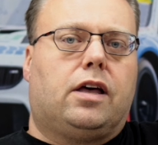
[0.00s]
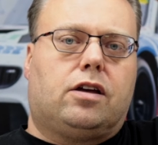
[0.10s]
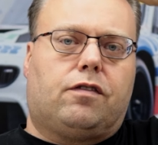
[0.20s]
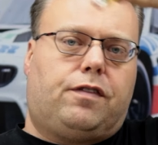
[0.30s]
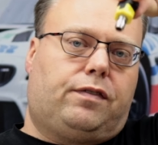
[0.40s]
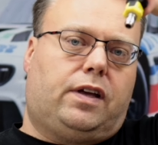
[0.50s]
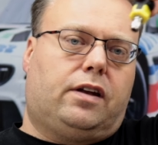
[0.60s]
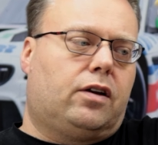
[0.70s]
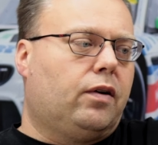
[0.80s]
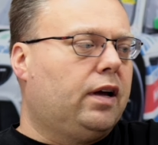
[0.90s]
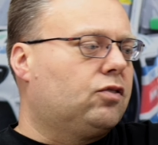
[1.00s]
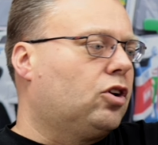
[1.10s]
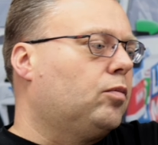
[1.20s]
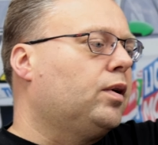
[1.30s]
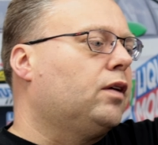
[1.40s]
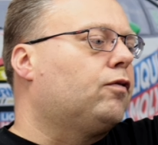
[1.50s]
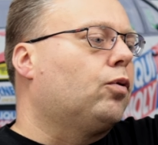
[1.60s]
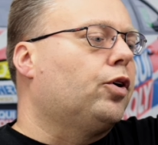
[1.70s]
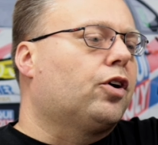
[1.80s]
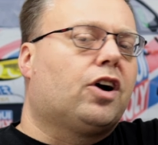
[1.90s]
Your 15 degree is going to be
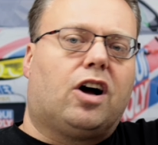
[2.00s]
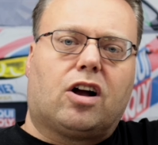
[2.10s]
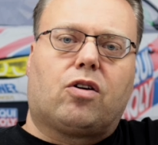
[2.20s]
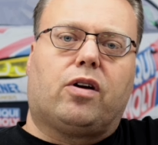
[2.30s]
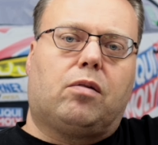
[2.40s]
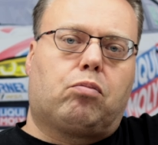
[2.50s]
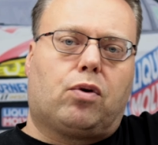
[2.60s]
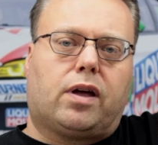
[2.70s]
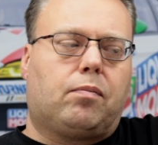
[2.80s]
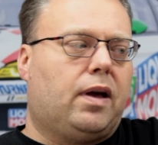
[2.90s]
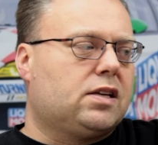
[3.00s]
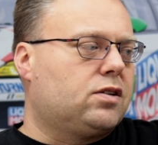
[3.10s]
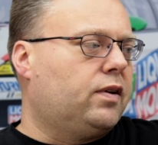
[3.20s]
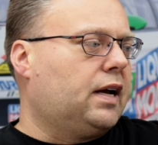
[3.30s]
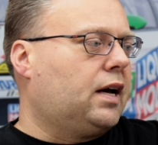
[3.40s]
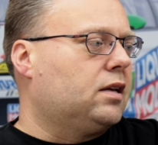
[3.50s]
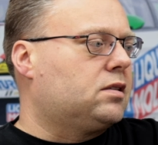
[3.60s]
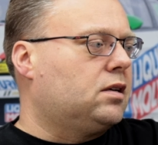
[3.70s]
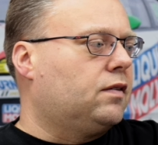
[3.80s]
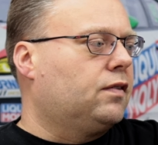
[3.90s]
for your concrete, brick, masonry, that kind of
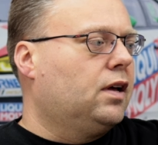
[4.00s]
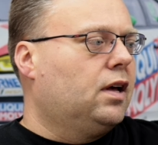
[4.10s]
stuff.